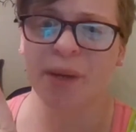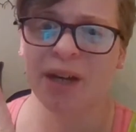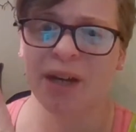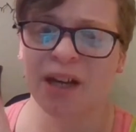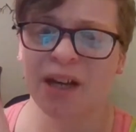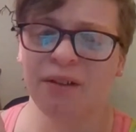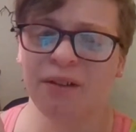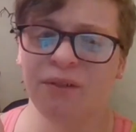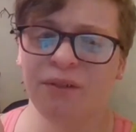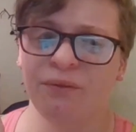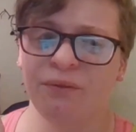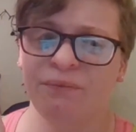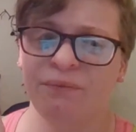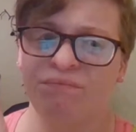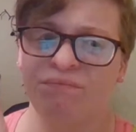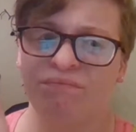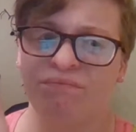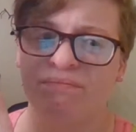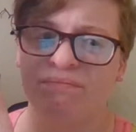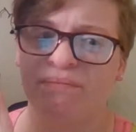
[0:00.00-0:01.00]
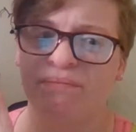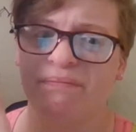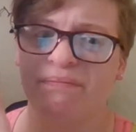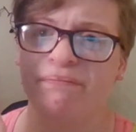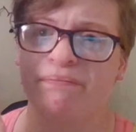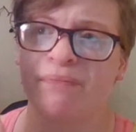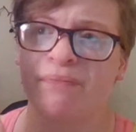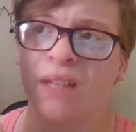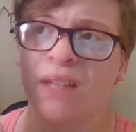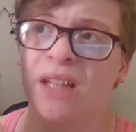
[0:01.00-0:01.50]
kind of,
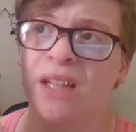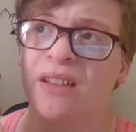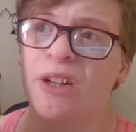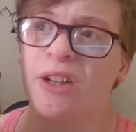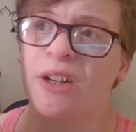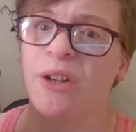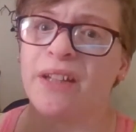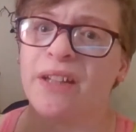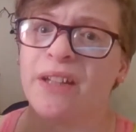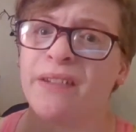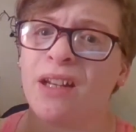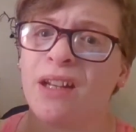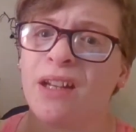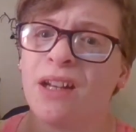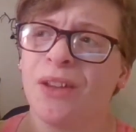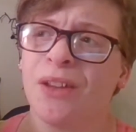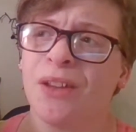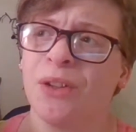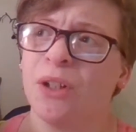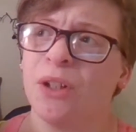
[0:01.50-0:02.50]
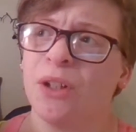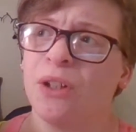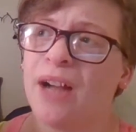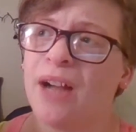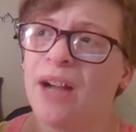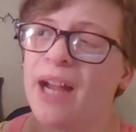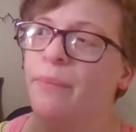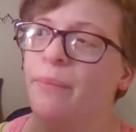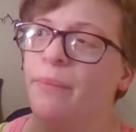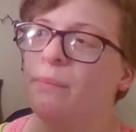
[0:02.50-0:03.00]
there is another,
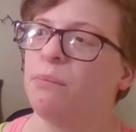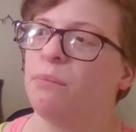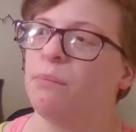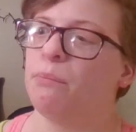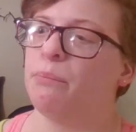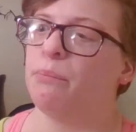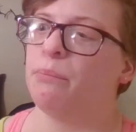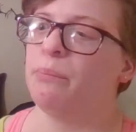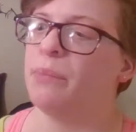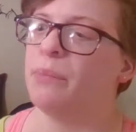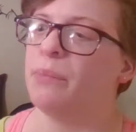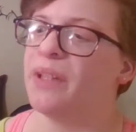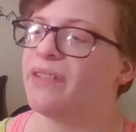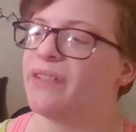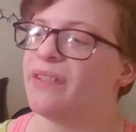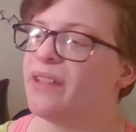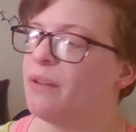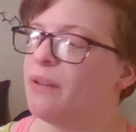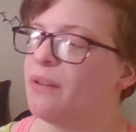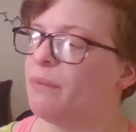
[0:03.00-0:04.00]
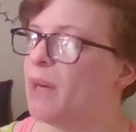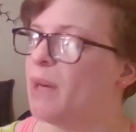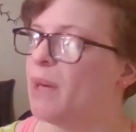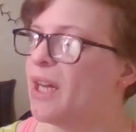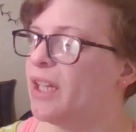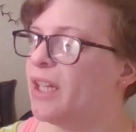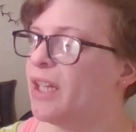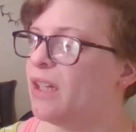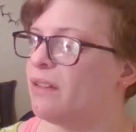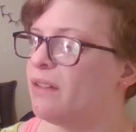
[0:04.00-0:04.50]
instead of
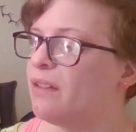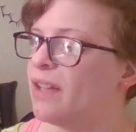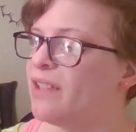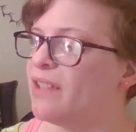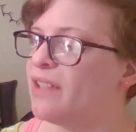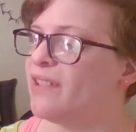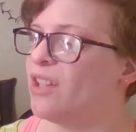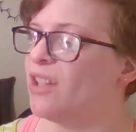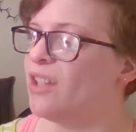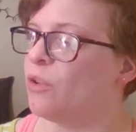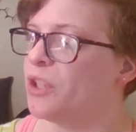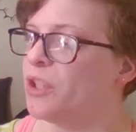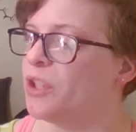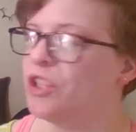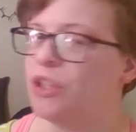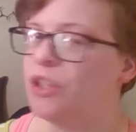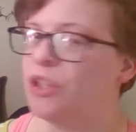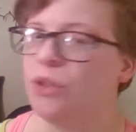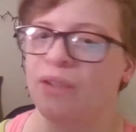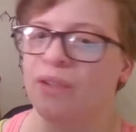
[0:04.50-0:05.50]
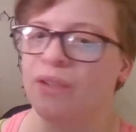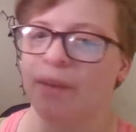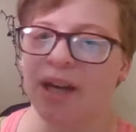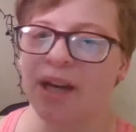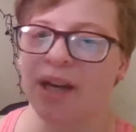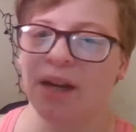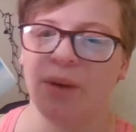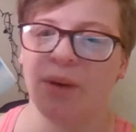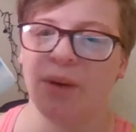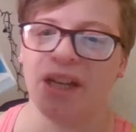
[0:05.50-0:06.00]
buying like single issues, I'm
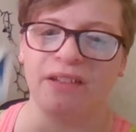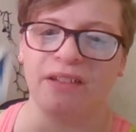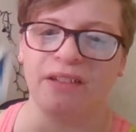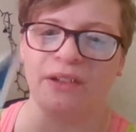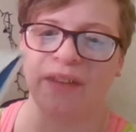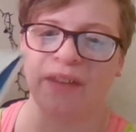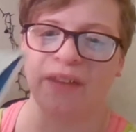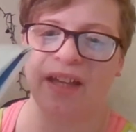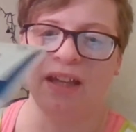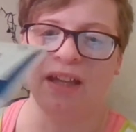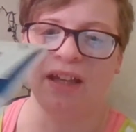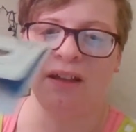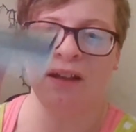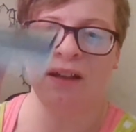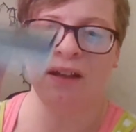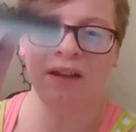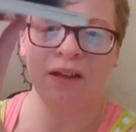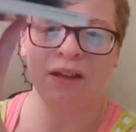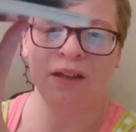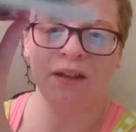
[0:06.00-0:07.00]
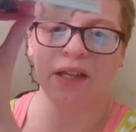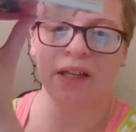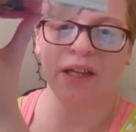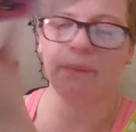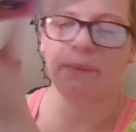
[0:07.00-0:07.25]
kind of waiting until they get